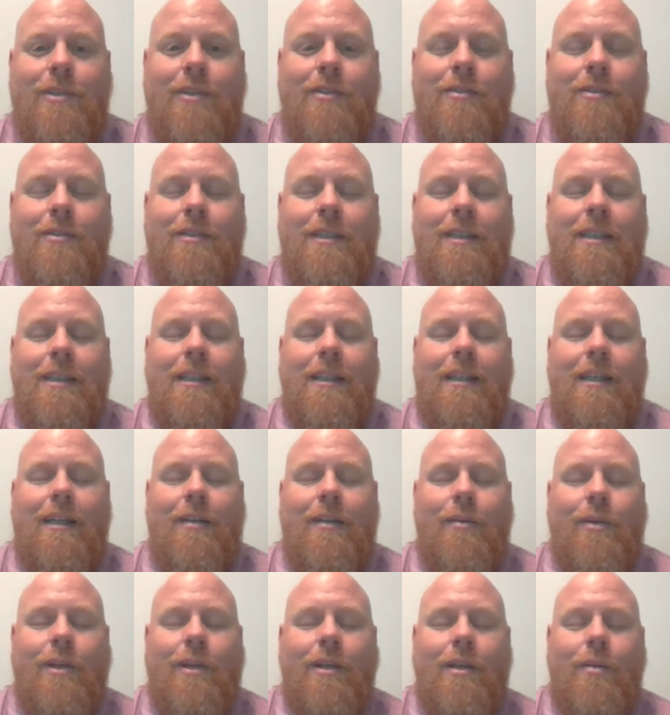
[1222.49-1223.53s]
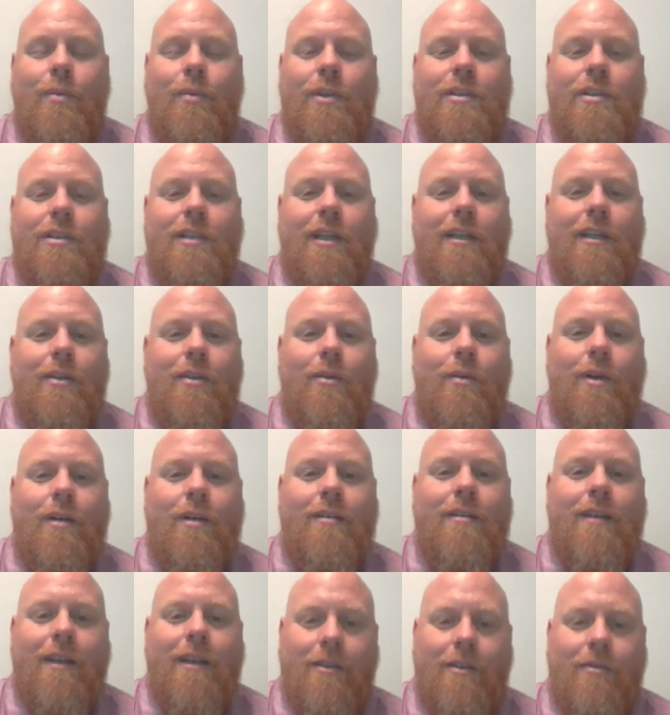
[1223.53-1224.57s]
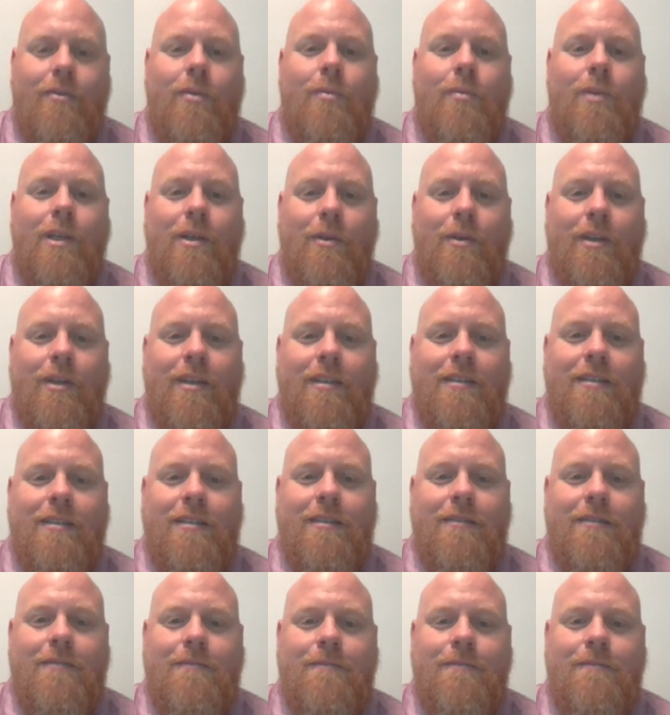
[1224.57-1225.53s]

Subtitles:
So I really appreciate your work. Thank you for being with us.